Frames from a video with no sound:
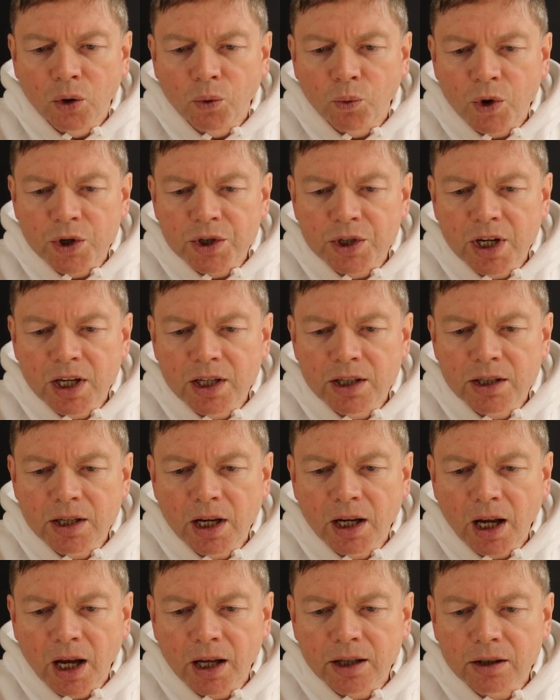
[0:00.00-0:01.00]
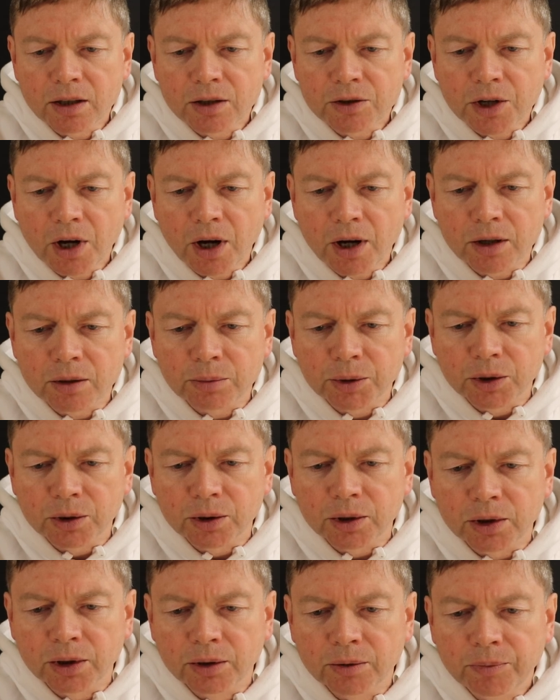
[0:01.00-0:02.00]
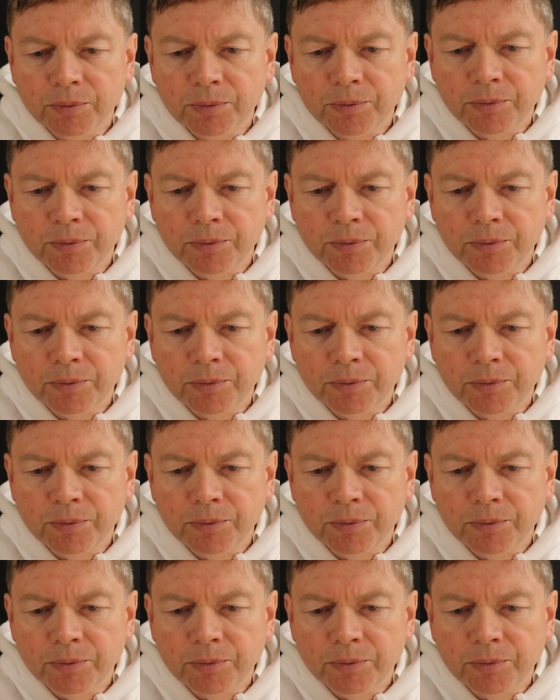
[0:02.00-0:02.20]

was easy and desirable.